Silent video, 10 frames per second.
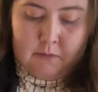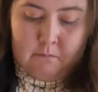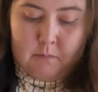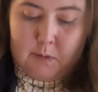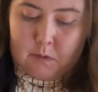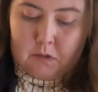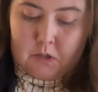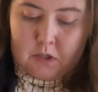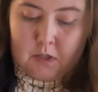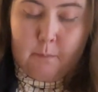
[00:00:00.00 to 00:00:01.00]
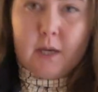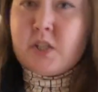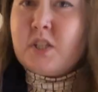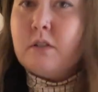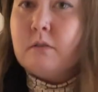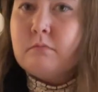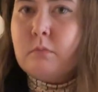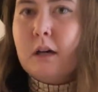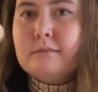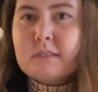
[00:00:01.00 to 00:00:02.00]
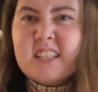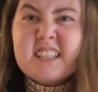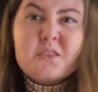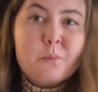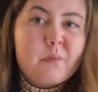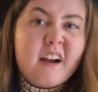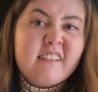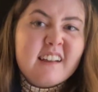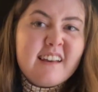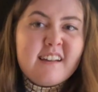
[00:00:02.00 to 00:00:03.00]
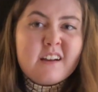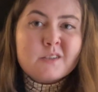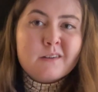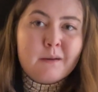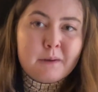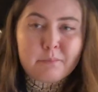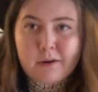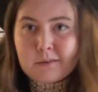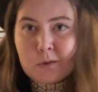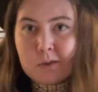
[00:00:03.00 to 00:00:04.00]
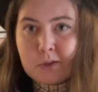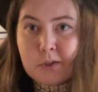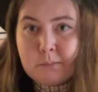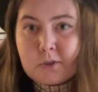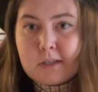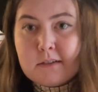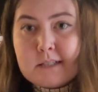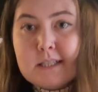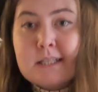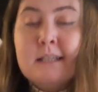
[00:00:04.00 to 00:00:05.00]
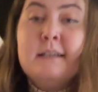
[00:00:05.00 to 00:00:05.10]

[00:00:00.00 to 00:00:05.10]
My one's the mustard one because it's got brown in it, and I was wearing my brown Holland Cooper trousers.